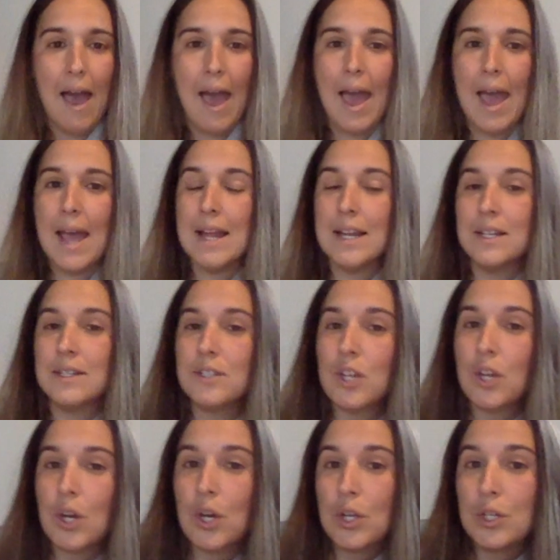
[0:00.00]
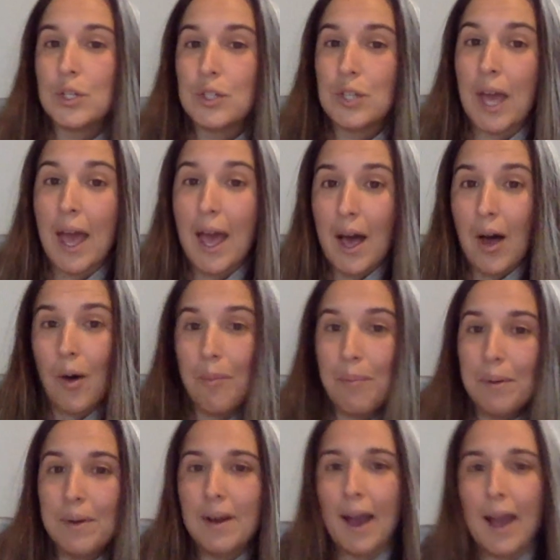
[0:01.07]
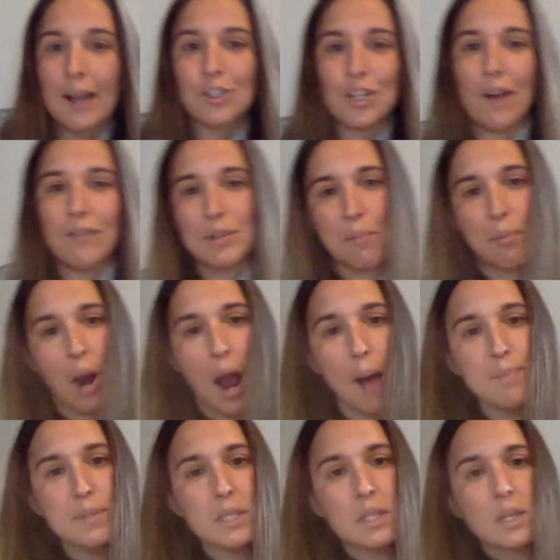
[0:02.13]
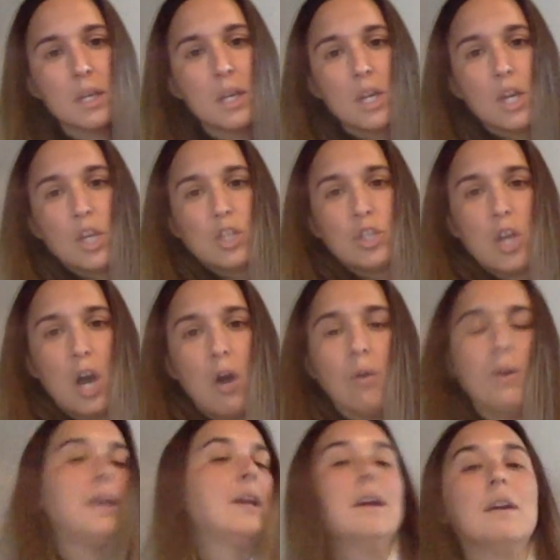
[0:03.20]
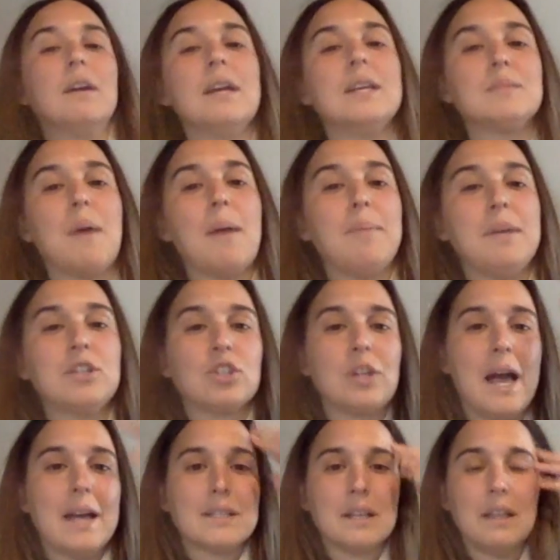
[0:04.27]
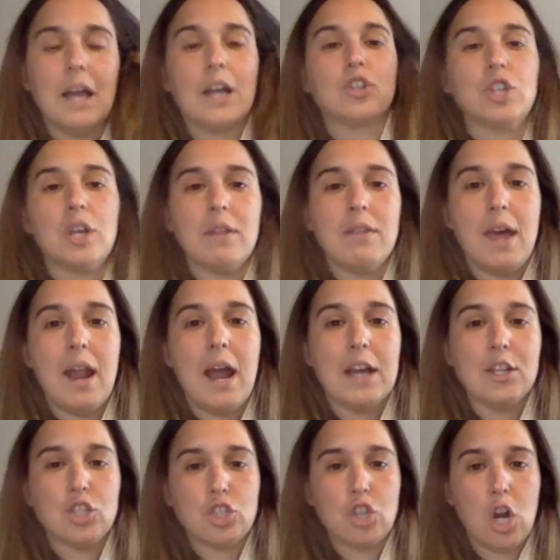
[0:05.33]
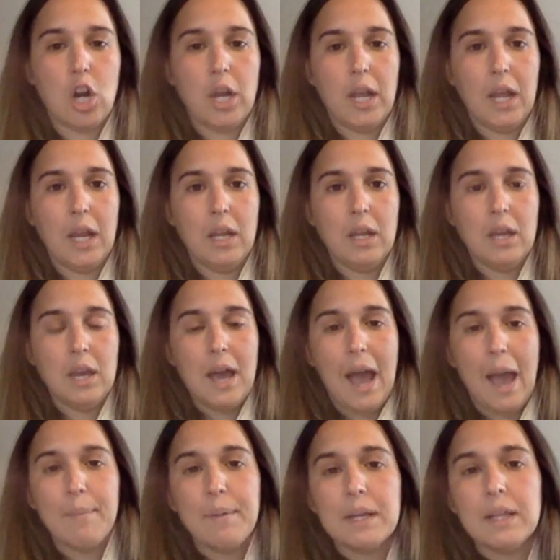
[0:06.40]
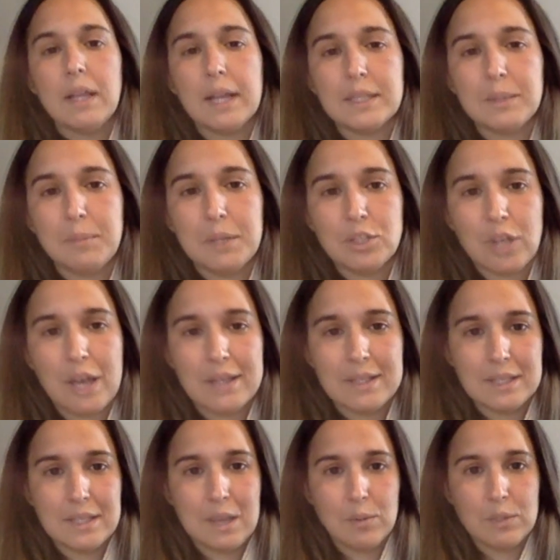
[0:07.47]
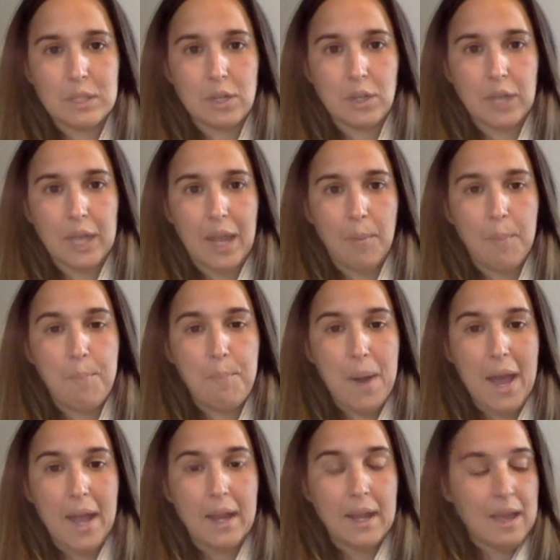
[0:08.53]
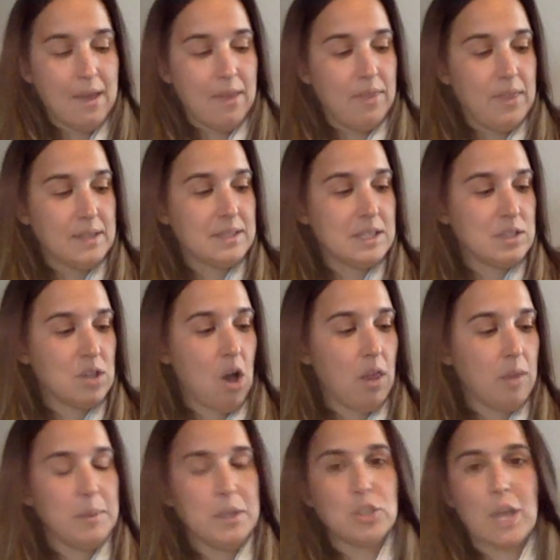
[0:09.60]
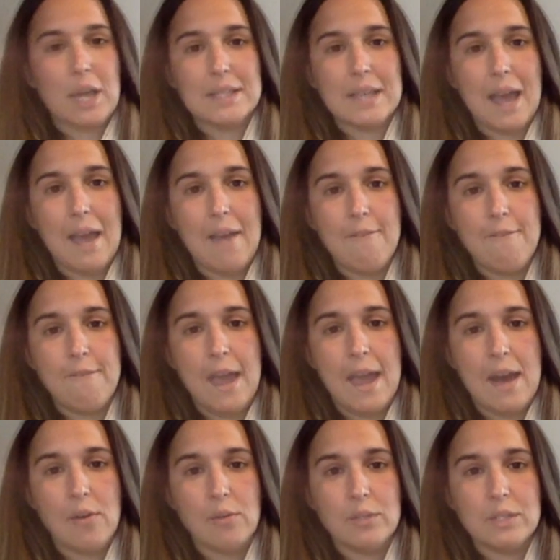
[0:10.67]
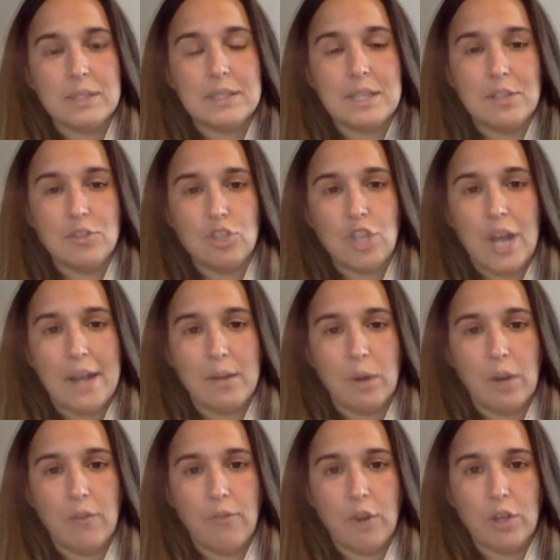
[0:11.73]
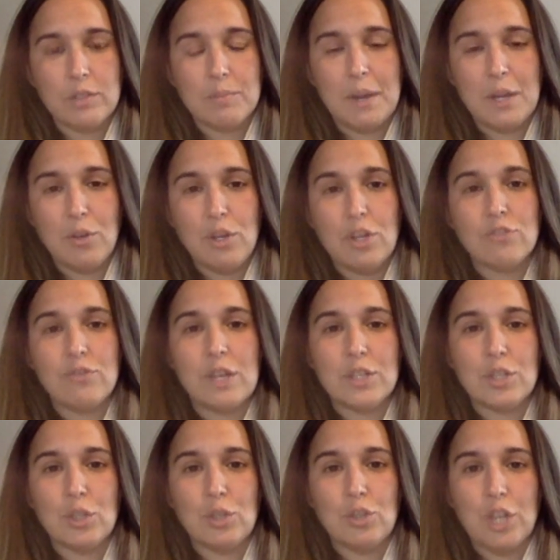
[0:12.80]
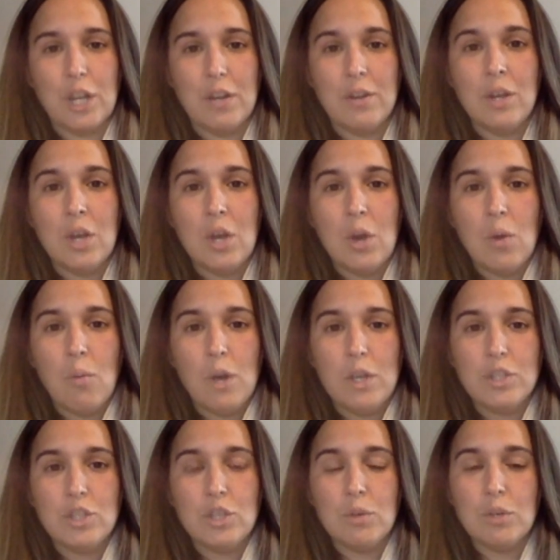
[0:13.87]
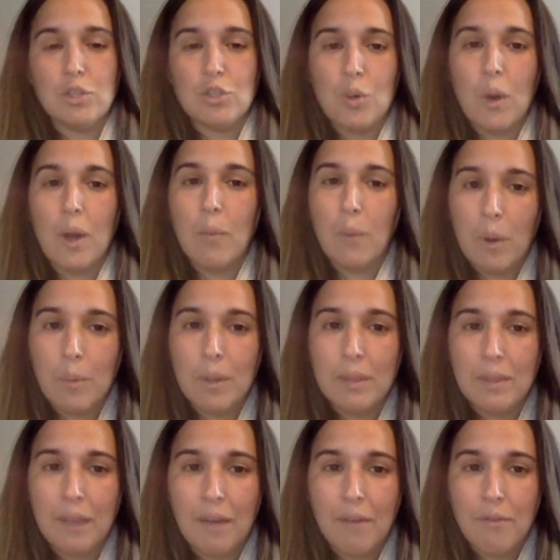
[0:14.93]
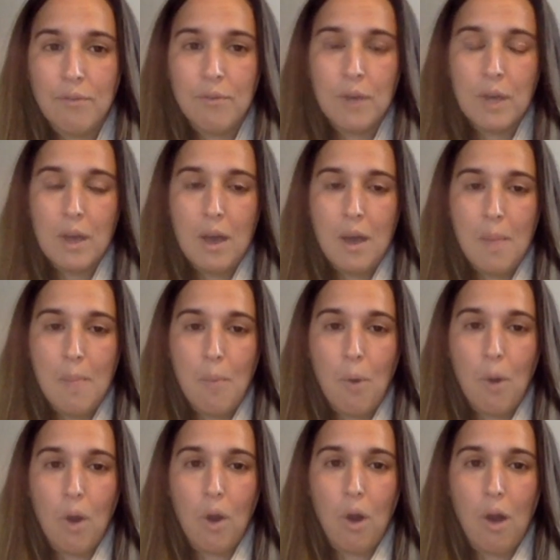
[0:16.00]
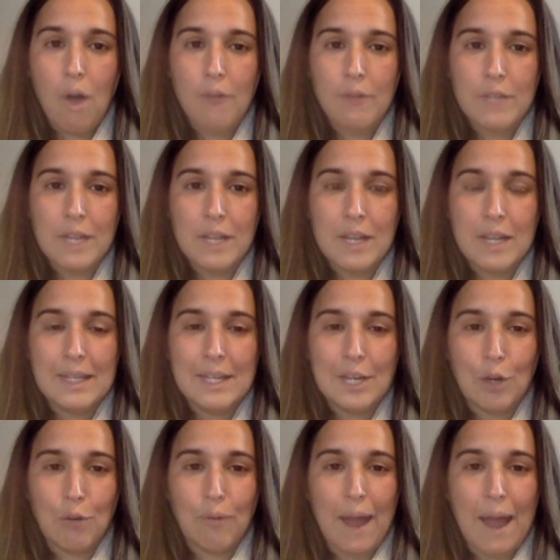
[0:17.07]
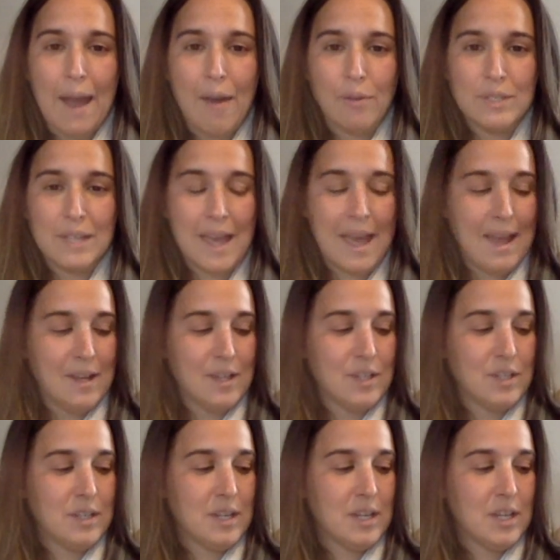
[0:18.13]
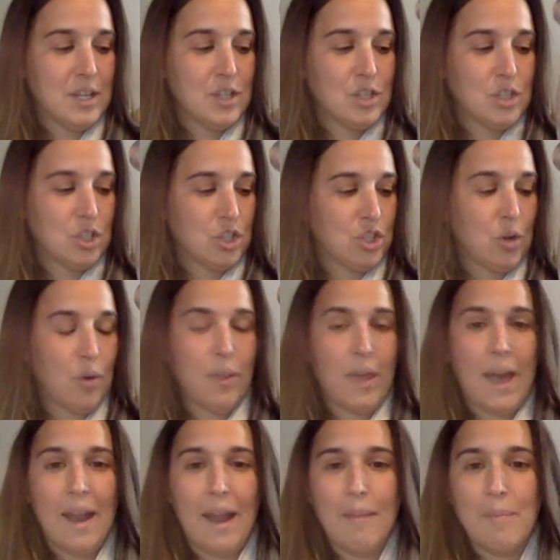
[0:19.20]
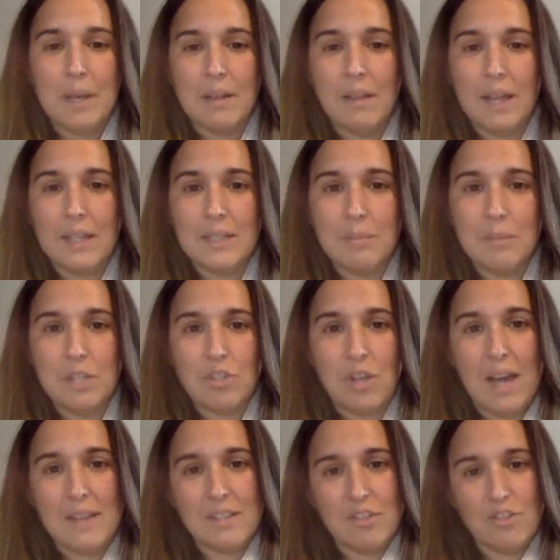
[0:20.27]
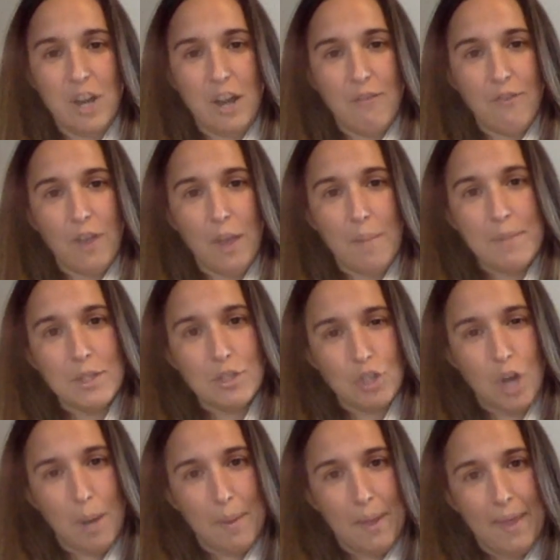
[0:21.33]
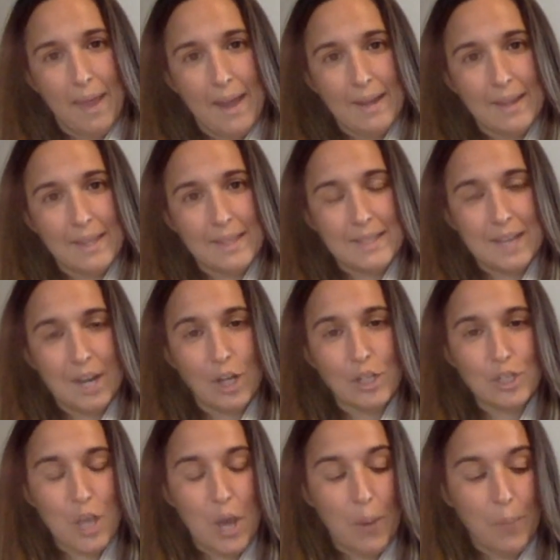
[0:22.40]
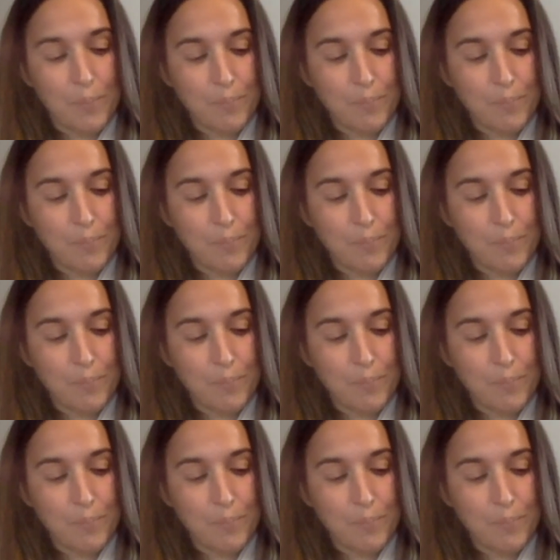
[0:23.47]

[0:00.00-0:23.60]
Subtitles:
And to help, I actually have some props. So here is my beach glass collection that I started. I've been collecting beach glass since I was a little kid, but this is all the beach glass I have found since January 1st. My New Year's resolution was to enjoy where we live more often year round. And to show that, I've been collecting beach glass and trying to fill up this jar by the end of this year. So